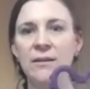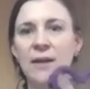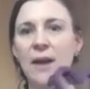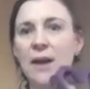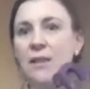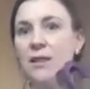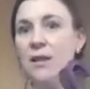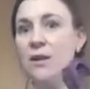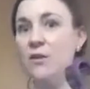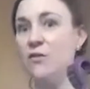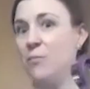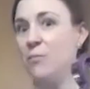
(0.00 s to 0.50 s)

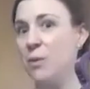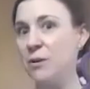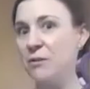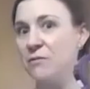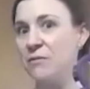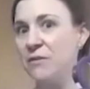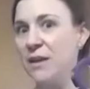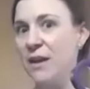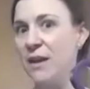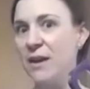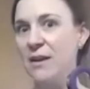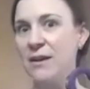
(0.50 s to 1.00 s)
love
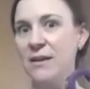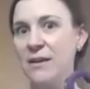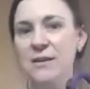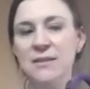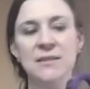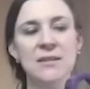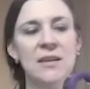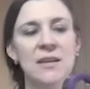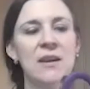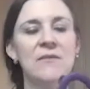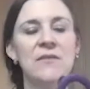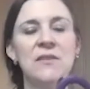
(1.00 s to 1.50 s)
butterflies.
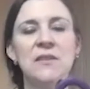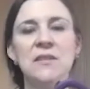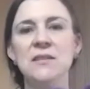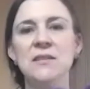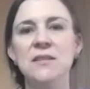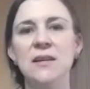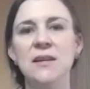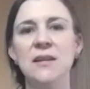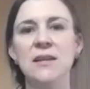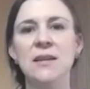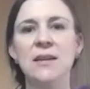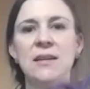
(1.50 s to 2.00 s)
I have this
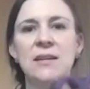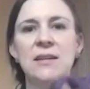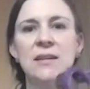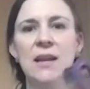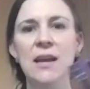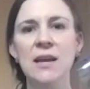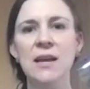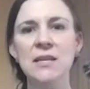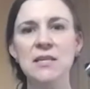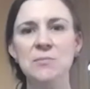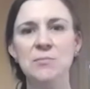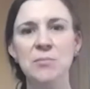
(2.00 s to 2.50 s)

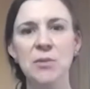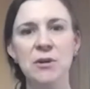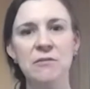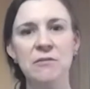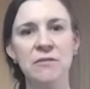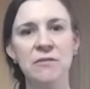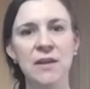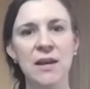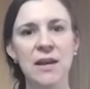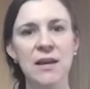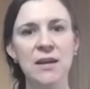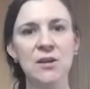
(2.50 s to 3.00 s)
nice
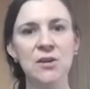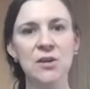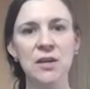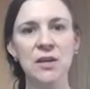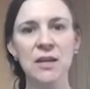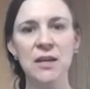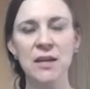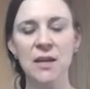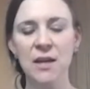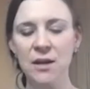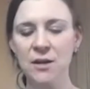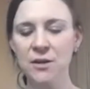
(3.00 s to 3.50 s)
butterfly cookie
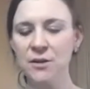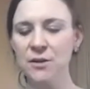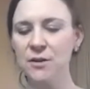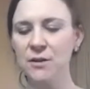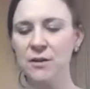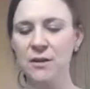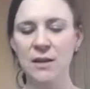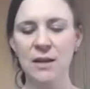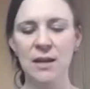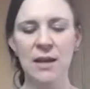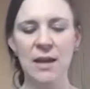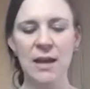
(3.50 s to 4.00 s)
cutter.